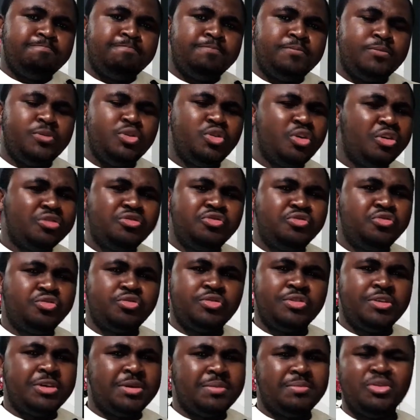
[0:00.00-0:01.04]
Your
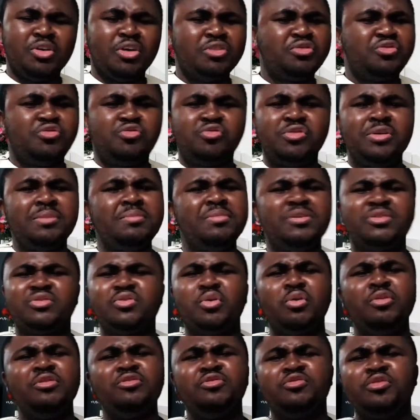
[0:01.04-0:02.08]
dream is
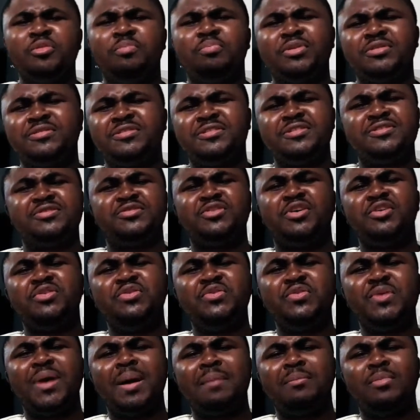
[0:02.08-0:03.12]
going to position you
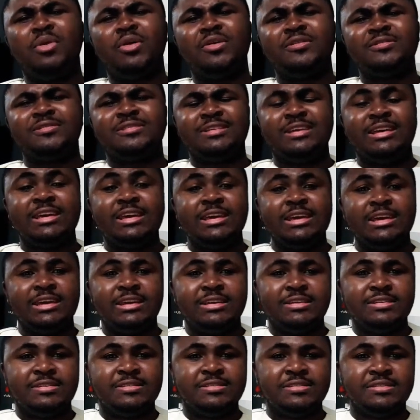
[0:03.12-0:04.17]
amongst
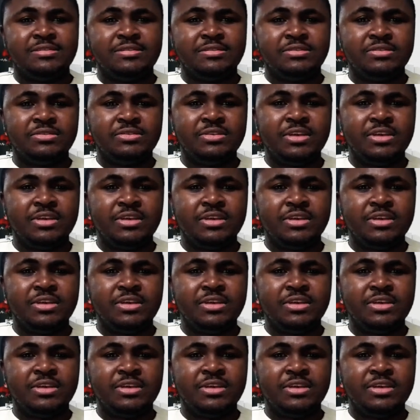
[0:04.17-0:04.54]
kings.